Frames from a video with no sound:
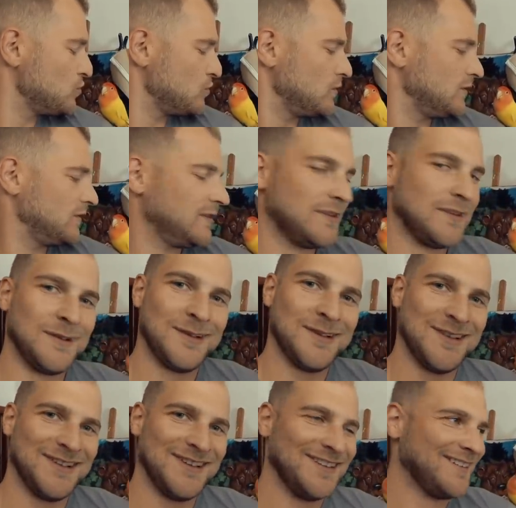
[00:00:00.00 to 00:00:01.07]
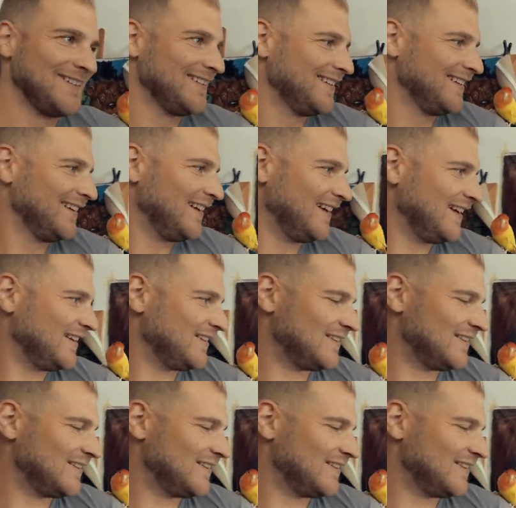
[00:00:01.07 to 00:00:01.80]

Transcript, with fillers: Oh, it's actually cool. Look at it.